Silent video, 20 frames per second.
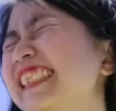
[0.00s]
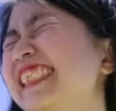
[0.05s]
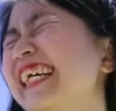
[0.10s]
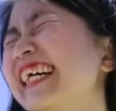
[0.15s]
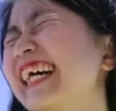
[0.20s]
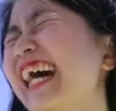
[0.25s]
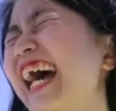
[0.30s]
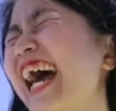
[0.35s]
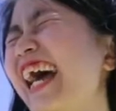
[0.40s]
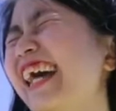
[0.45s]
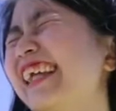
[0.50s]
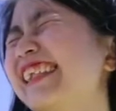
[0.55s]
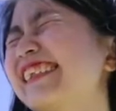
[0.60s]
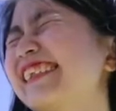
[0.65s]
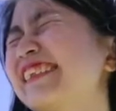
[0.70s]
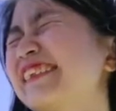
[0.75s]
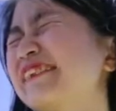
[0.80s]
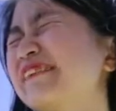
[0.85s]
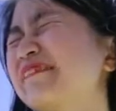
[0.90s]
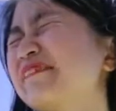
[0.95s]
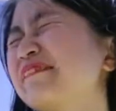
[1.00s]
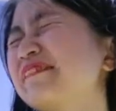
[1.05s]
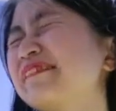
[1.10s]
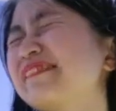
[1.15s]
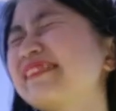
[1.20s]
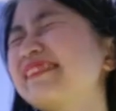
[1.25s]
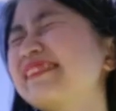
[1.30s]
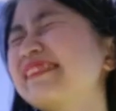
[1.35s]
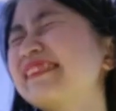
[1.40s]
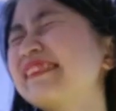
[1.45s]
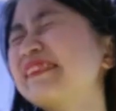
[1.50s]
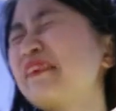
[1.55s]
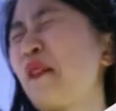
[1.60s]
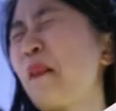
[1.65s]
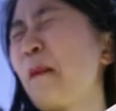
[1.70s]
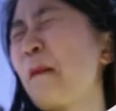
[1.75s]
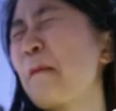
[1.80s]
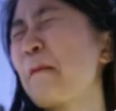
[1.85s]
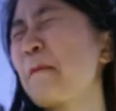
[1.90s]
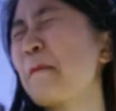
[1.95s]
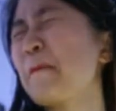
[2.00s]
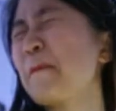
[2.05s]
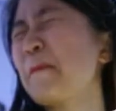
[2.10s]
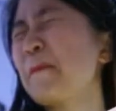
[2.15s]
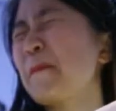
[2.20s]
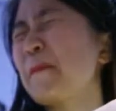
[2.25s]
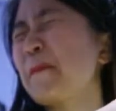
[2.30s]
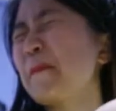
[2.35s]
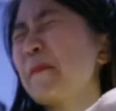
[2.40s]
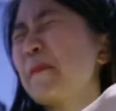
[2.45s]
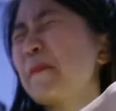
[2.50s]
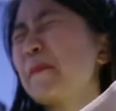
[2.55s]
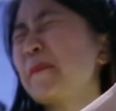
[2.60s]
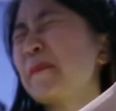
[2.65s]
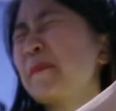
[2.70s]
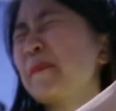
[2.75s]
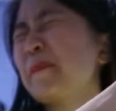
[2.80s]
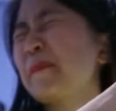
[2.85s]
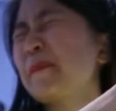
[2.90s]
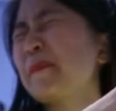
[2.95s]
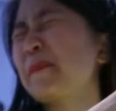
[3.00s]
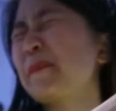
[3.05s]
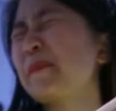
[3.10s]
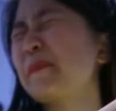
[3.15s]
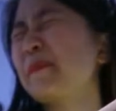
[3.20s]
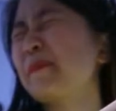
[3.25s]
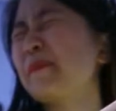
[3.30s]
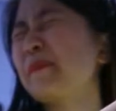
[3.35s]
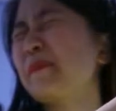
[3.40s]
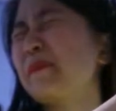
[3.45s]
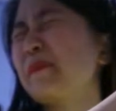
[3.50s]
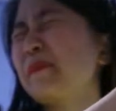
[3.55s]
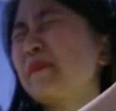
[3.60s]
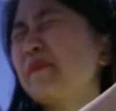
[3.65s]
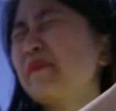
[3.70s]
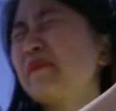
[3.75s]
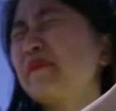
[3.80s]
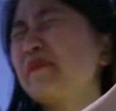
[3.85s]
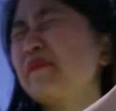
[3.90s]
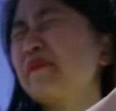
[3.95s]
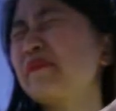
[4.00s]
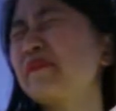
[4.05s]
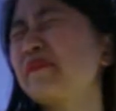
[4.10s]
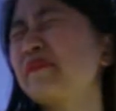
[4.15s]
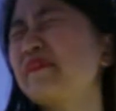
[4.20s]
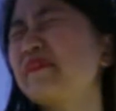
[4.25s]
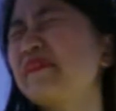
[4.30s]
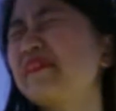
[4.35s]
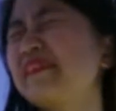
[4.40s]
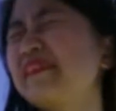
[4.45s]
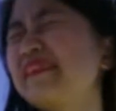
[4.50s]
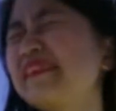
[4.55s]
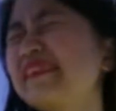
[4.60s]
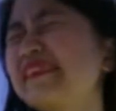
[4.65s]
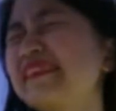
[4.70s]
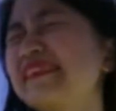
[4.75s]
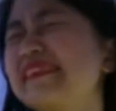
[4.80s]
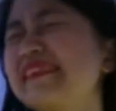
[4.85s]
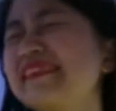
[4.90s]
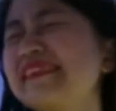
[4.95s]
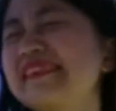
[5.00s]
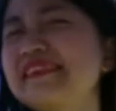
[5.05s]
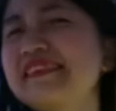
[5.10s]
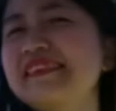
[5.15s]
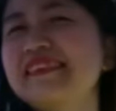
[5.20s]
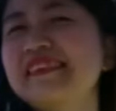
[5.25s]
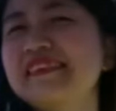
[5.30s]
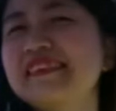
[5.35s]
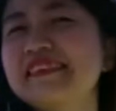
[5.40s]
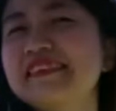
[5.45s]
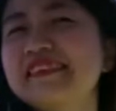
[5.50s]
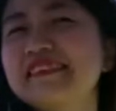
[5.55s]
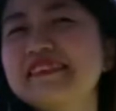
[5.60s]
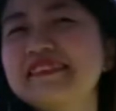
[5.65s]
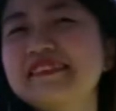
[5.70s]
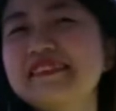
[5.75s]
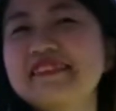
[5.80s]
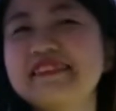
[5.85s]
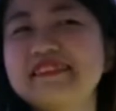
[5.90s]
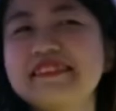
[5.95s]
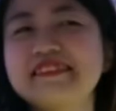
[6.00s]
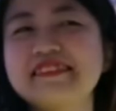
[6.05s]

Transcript: Nobody speaks.